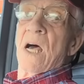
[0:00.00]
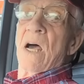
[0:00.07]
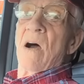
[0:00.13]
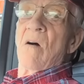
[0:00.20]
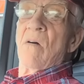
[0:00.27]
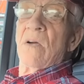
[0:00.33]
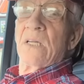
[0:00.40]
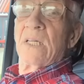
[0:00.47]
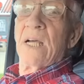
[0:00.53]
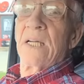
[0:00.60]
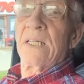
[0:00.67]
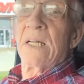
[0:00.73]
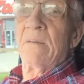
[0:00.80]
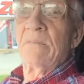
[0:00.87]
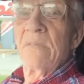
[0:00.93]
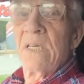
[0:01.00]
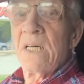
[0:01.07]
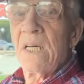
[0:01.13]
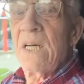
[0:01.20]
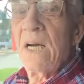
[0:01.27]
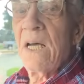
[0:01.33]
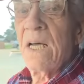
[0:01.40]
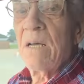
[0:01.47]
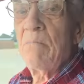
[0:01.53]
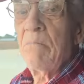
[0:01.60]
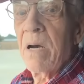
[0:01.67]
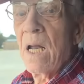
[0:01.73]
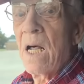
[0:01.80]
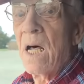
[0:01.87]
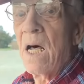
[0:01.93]
I always got some good-looking
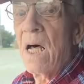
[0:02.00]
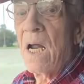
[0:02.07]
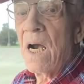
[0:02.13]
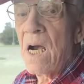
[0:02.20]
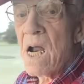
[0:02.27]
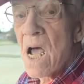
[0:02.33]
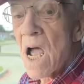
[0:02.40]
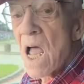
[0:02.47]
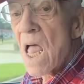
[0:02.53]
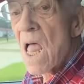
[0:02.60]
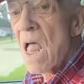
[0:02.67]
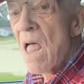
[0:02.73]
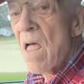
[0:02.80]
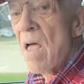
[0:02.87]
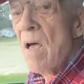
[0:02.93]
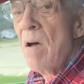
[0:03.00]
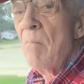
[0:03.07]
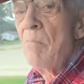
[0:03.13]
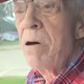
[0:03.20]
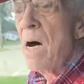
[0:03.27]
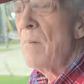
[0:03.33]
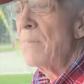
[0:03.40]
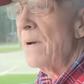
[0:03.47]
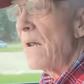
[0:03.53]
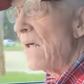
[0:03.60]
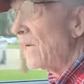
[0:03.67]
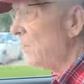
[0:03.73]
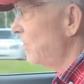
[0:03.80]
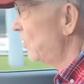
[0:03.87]
blonde popping that